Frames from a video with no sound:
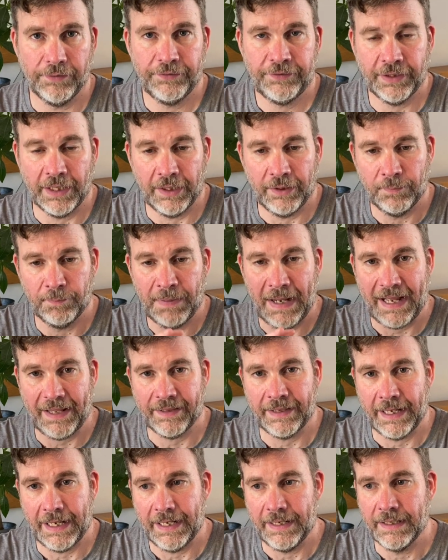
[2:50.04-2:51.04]
So back
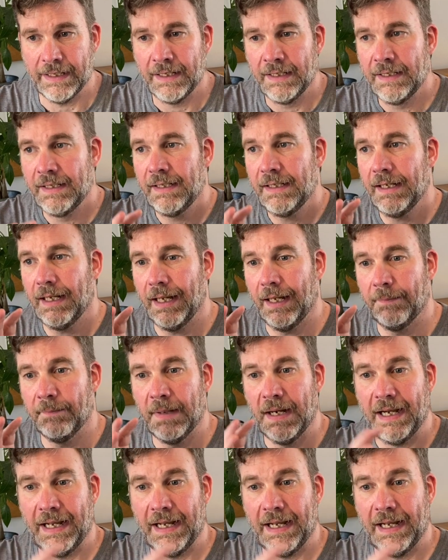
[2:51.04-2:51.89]
then, um,